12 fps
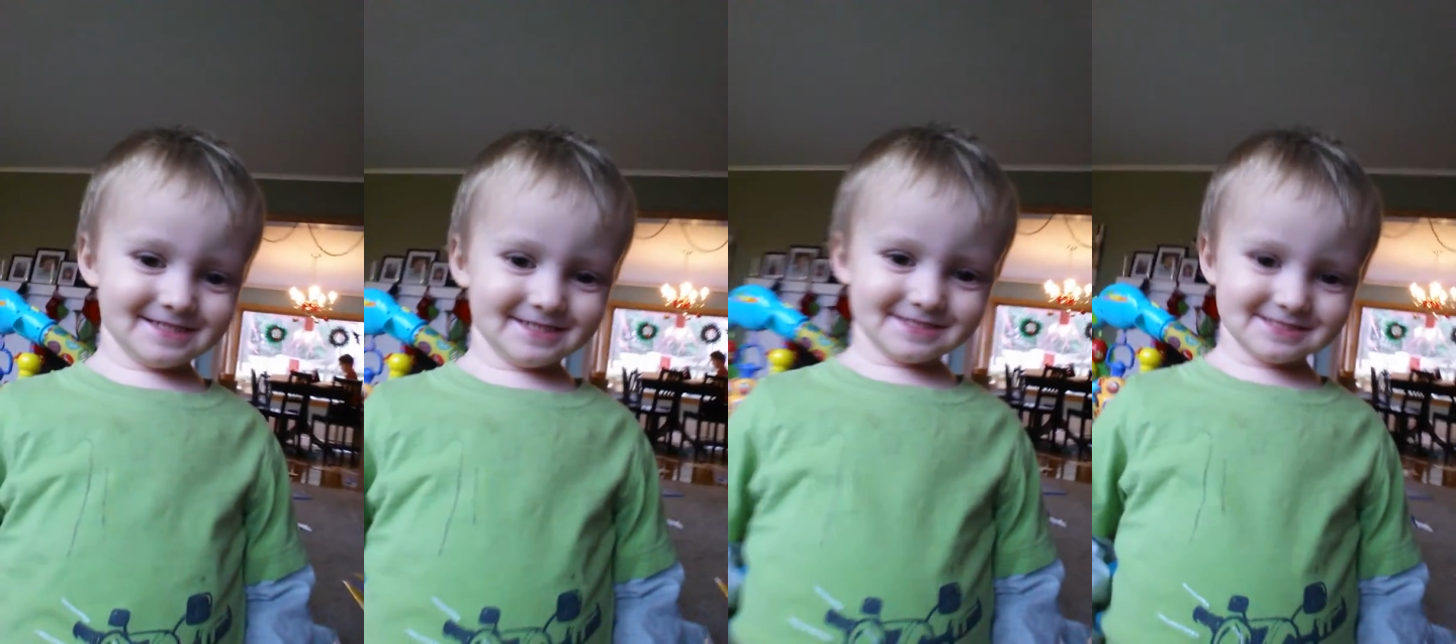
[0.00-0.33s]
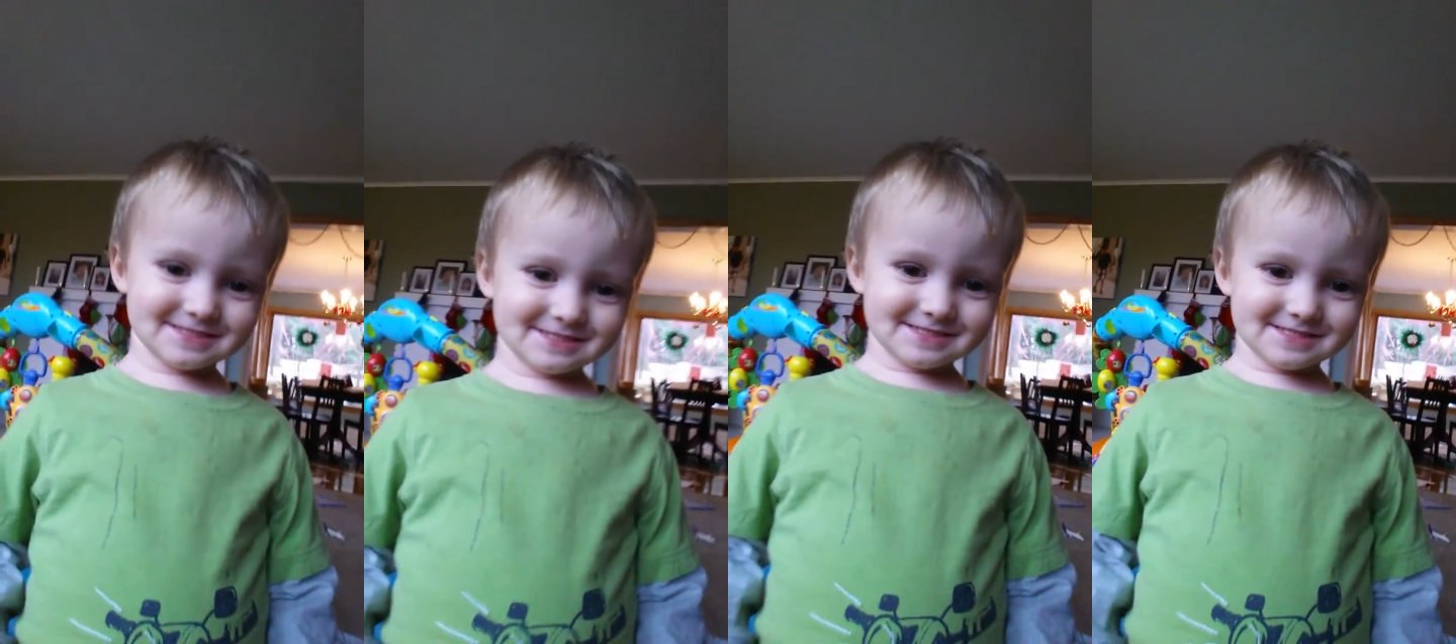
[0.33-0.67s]

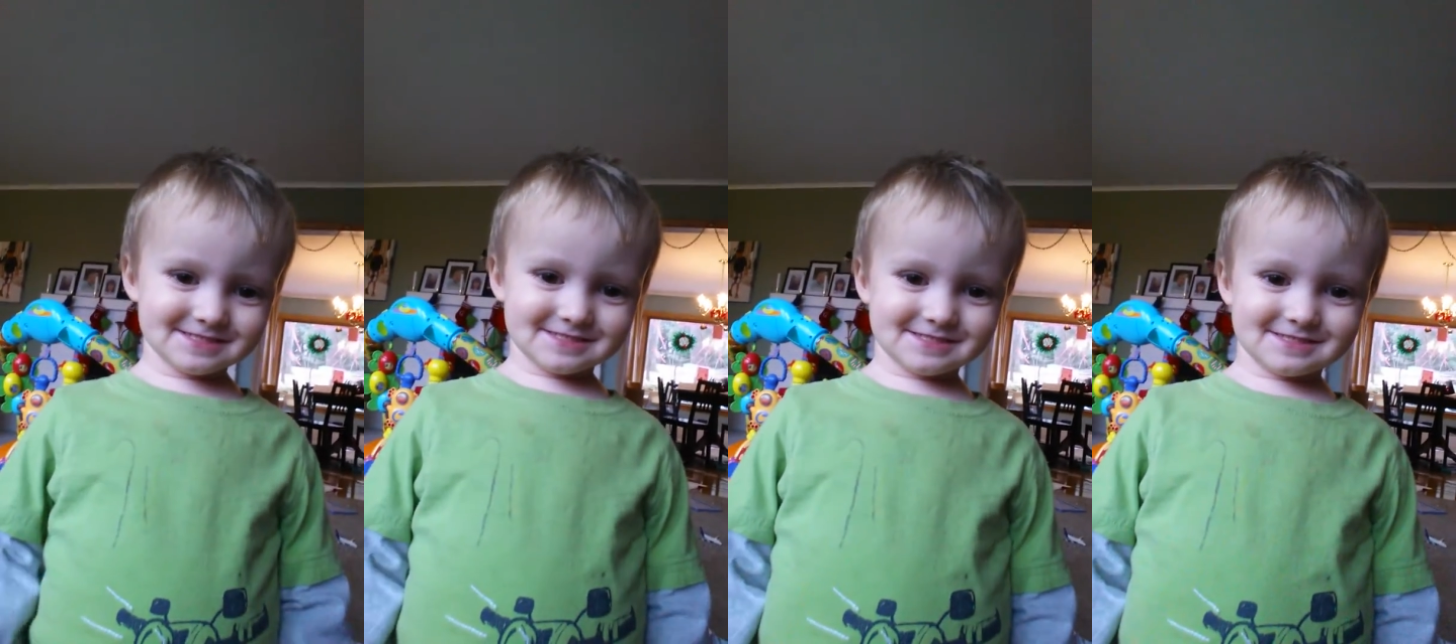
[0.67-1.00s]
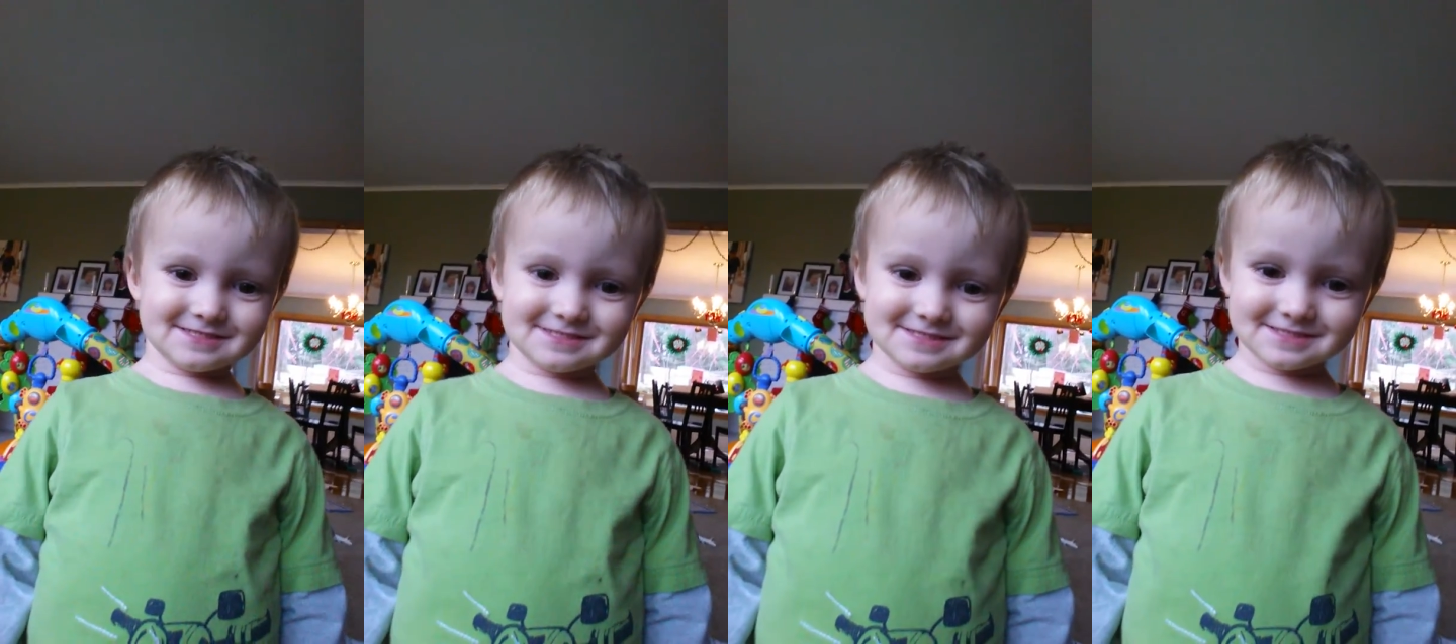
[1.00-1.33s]
Is your name
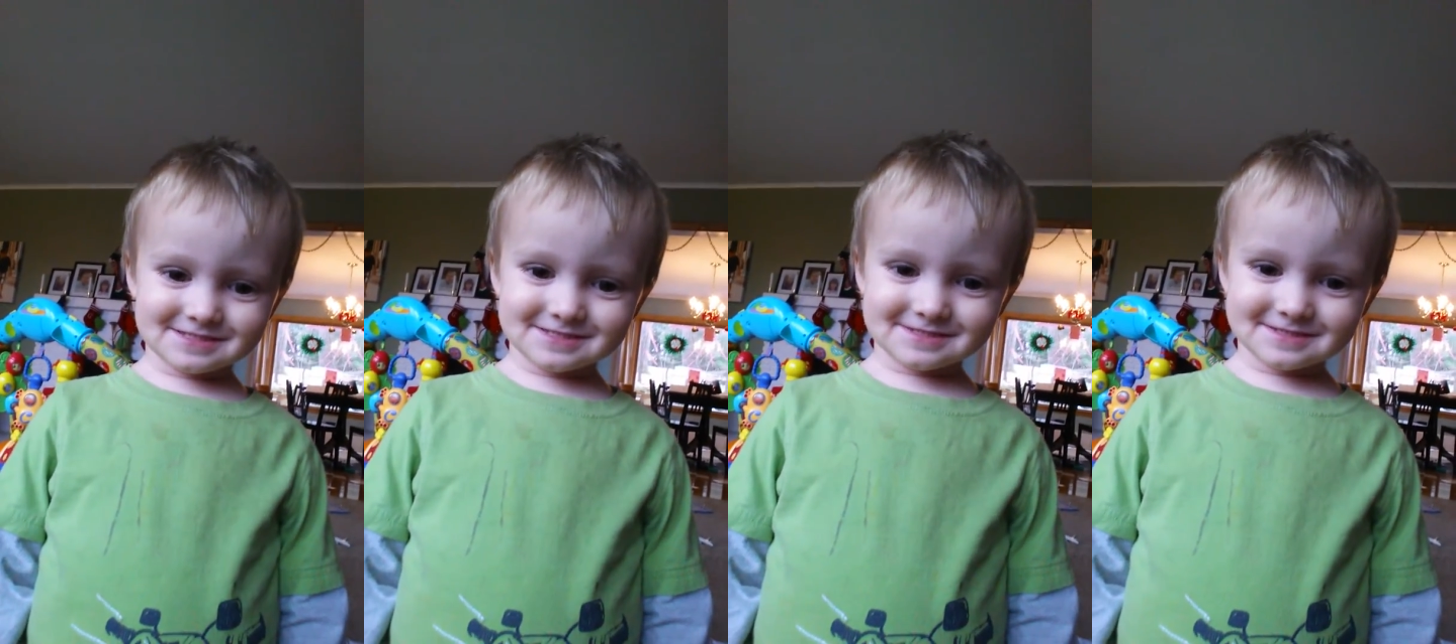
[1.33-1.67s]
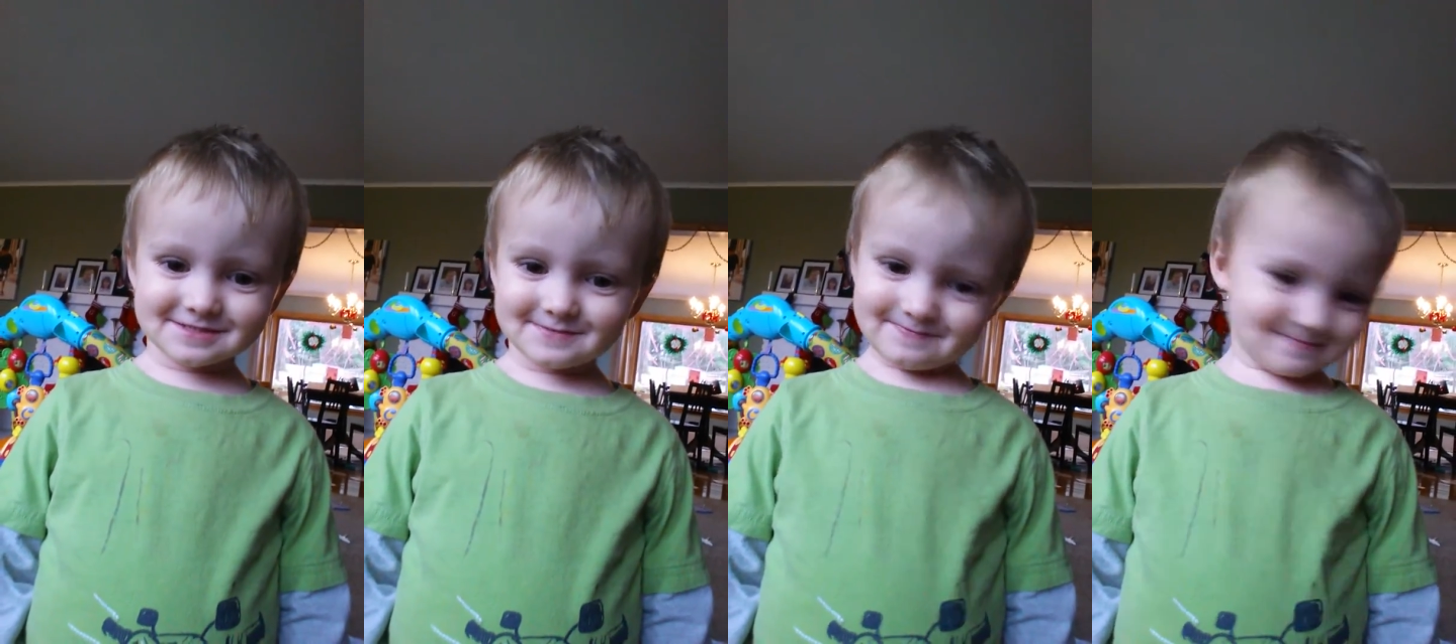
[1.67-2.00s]
Felicity?
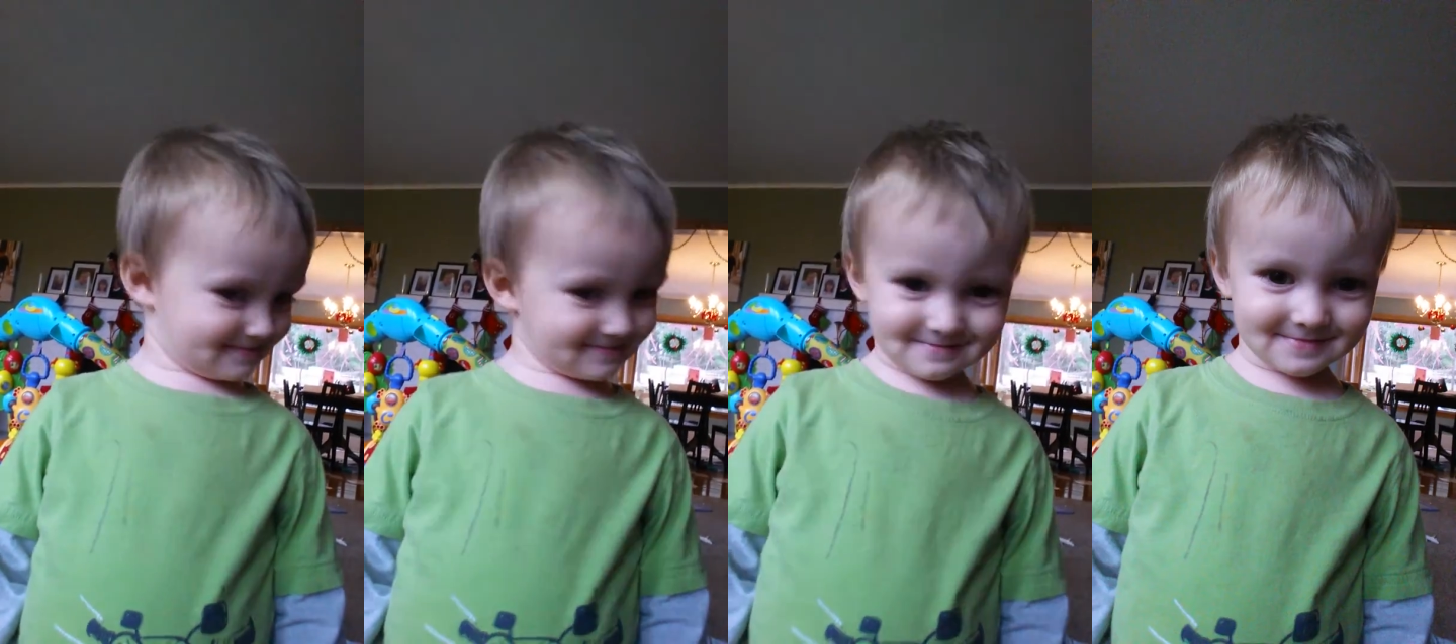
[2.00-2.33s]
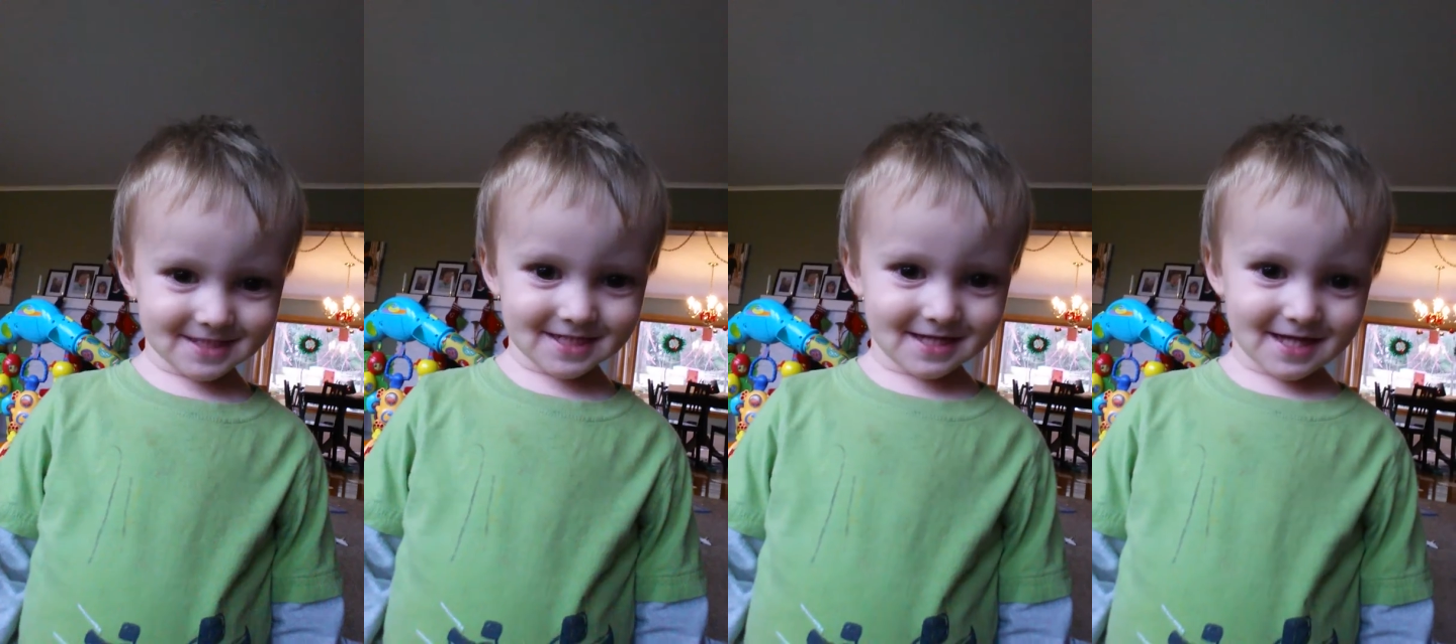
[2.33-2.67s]

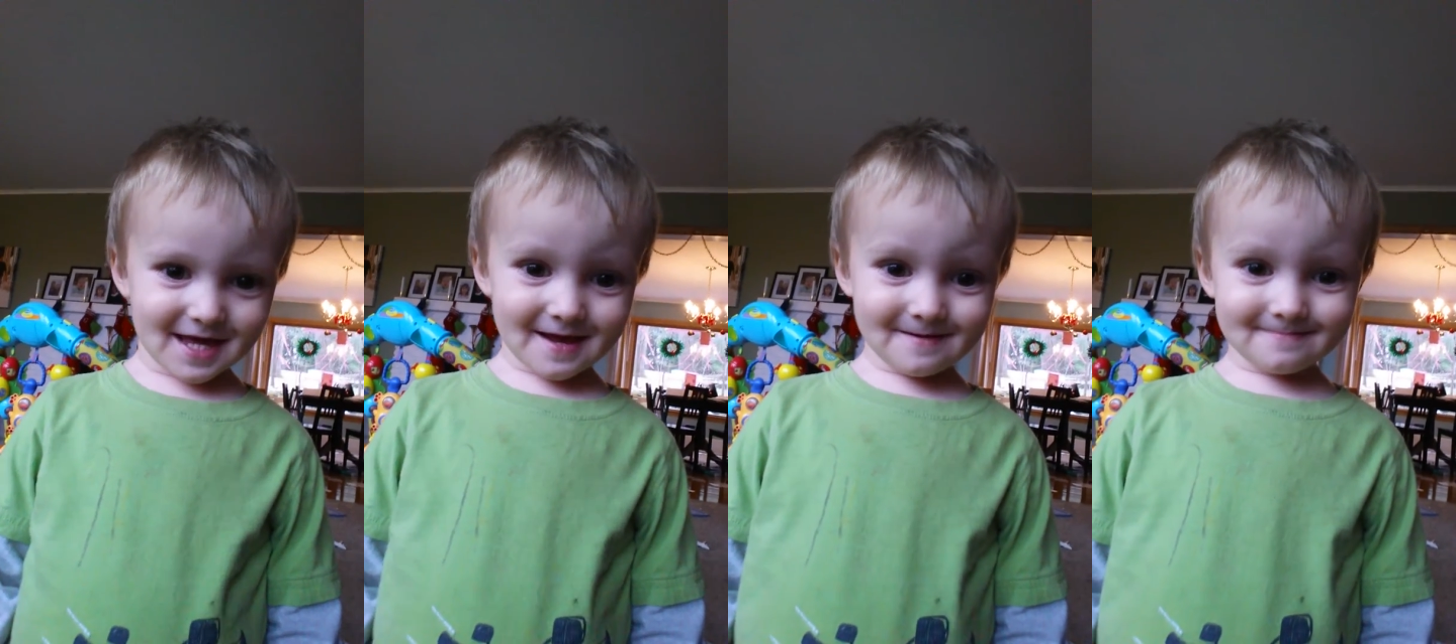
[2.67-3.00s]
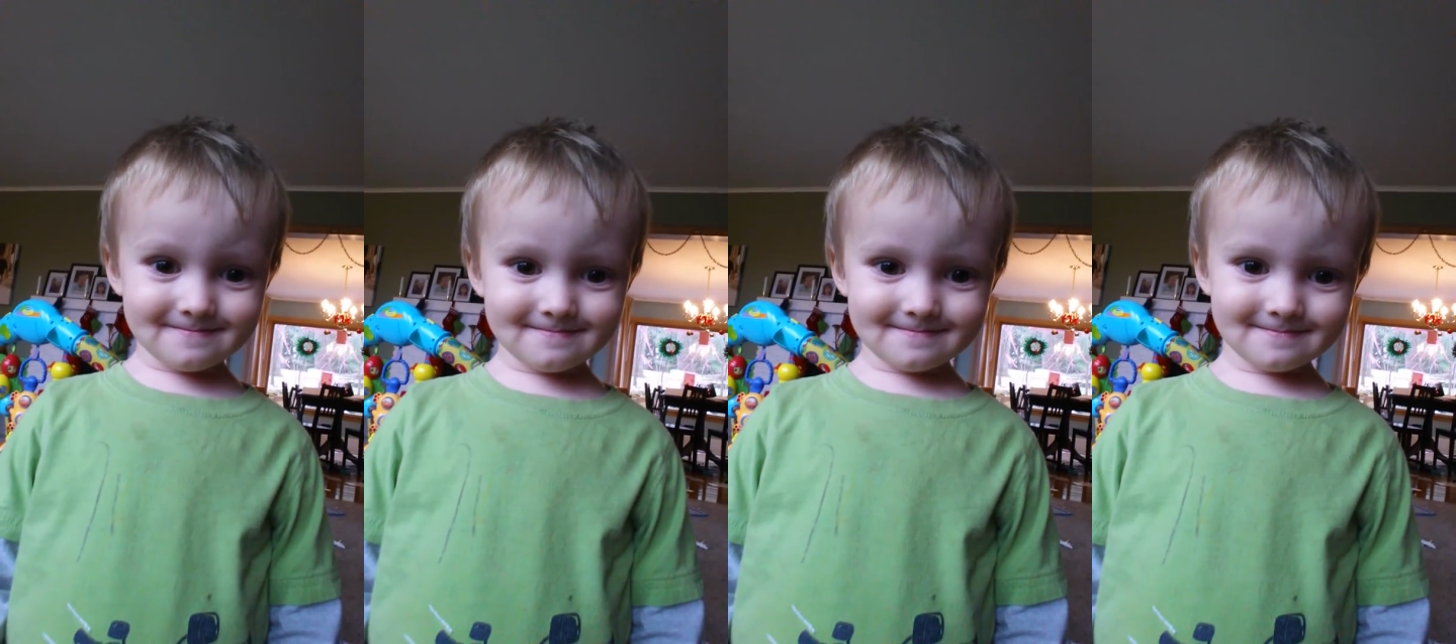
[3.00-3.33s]

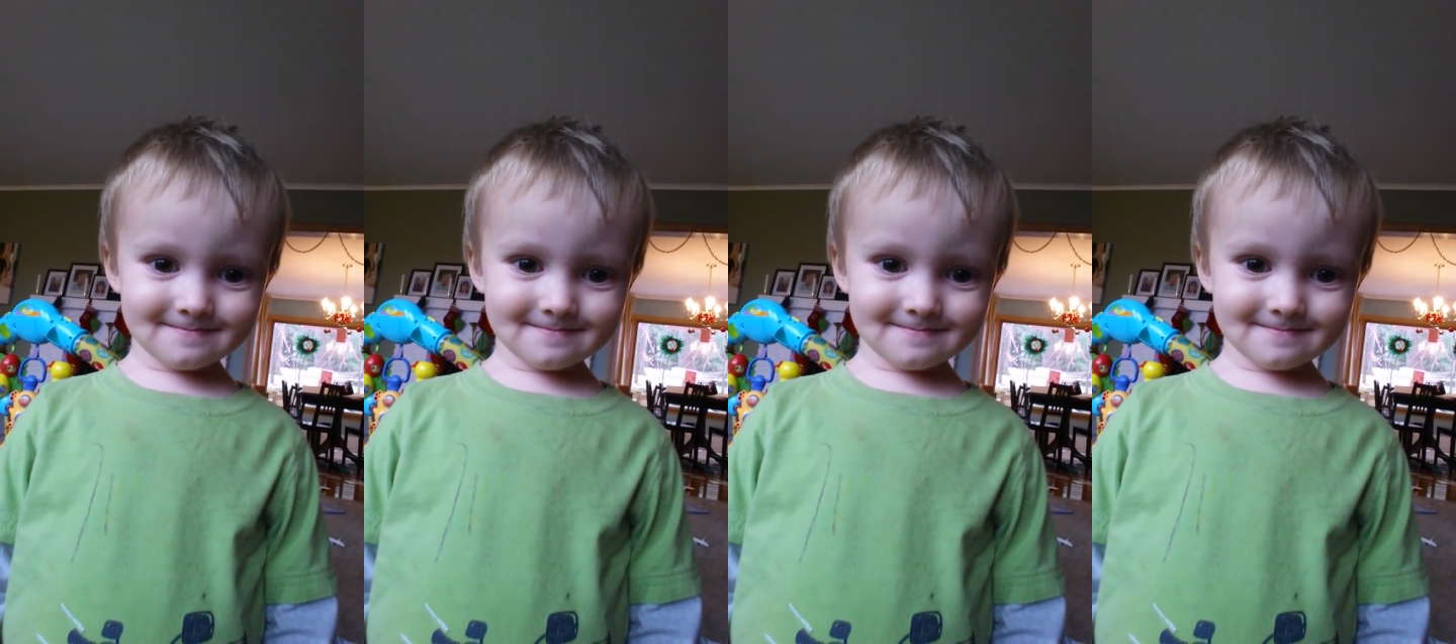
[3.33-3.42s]
Um,